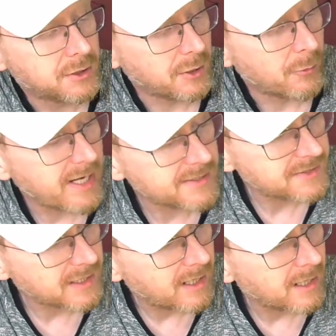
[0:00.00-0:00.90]
The
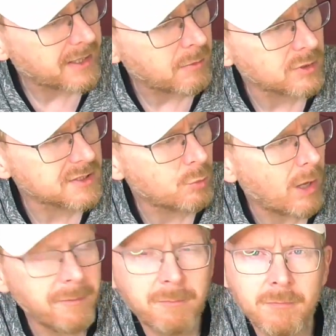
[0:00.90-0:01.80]
rest, there was
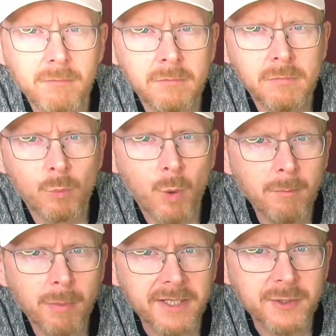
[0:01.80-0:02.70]

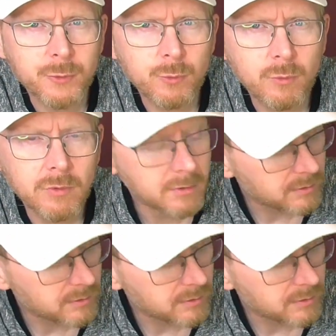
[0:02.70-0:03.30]
one by 2